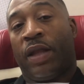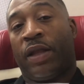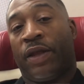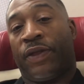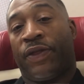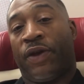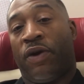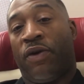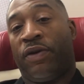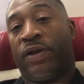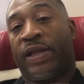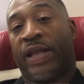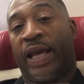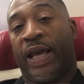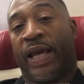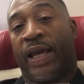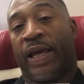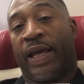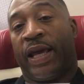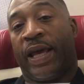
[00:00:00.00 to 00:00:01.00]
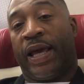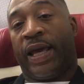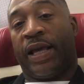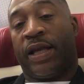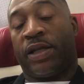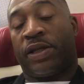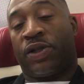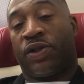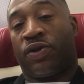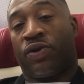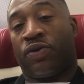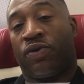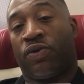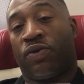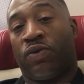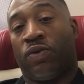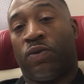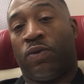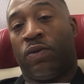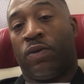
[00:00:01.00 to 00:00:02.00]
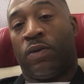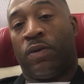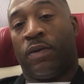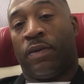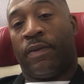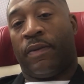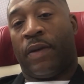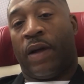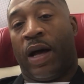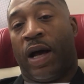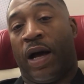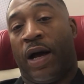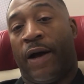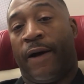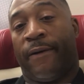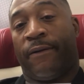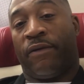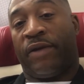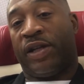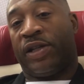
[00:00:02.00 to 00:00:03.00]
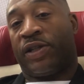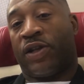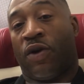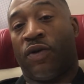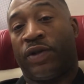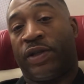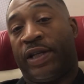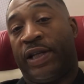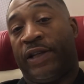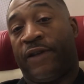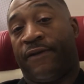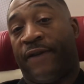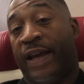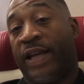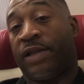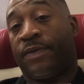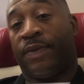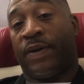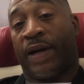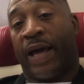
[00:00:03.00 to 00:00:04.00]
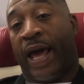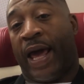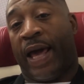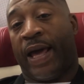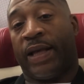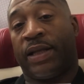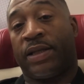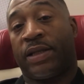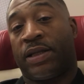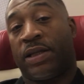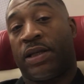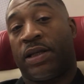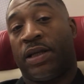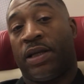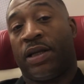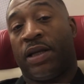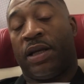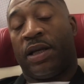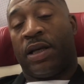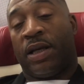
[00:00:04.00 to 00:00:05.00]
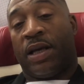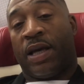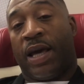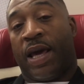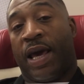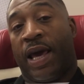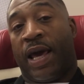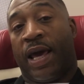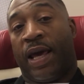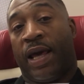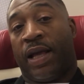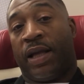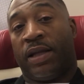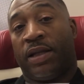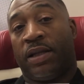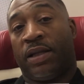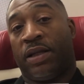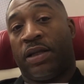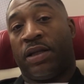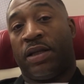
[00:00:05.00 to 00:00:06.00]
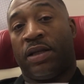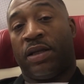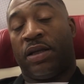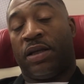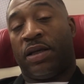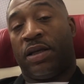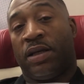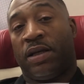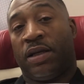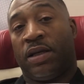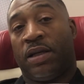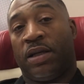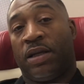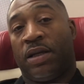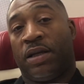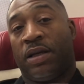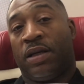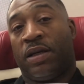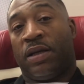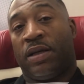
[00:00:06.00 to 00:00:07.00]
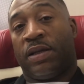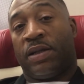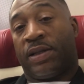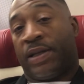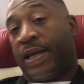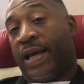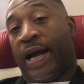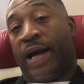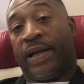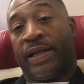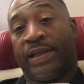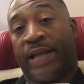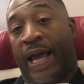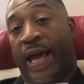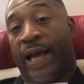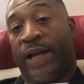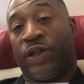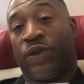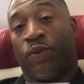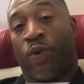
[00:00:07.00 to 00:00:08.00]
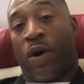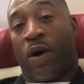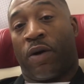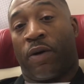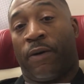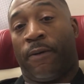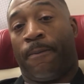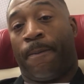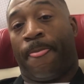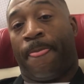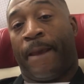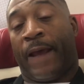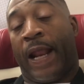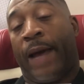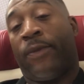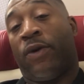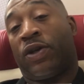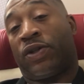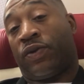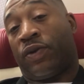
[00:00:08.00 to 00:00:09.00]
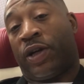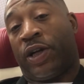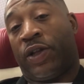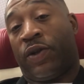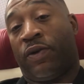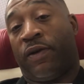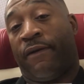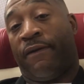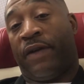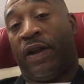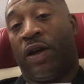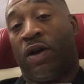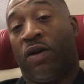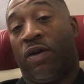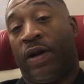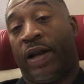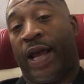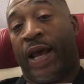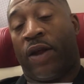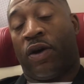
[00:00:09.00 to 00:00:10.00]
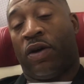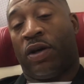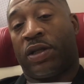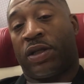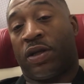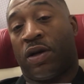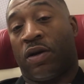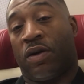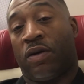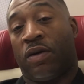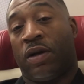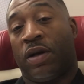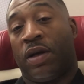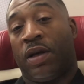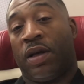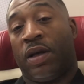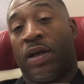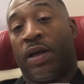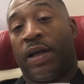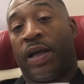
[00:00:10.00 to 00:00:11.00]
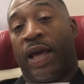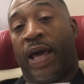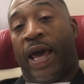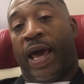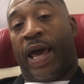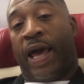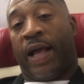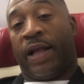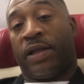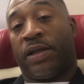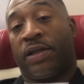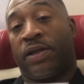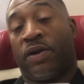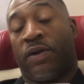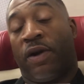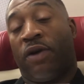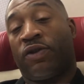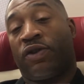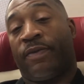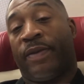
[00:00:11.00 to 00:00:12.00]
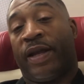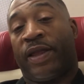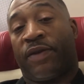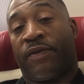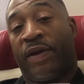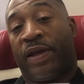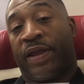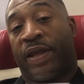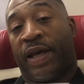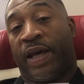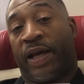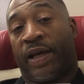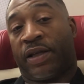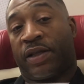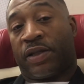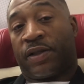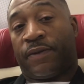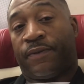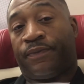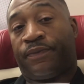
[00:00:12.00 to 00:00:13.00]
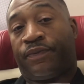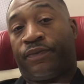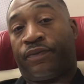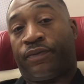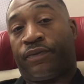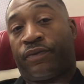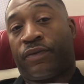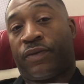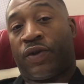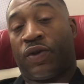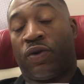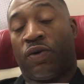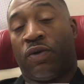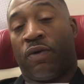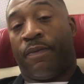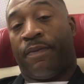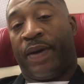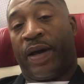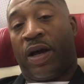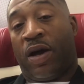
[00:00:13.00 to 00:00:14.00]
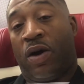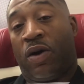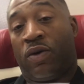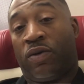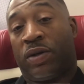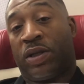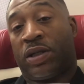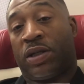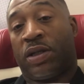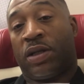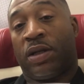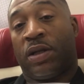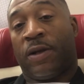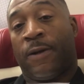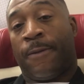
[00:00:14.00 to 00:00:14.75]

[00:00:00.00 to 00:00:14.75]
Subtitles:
the third thing is to research these Facebook ads and see how these ads work. And I'm also going to do a video on that also. And so those are my three things: to pick a host,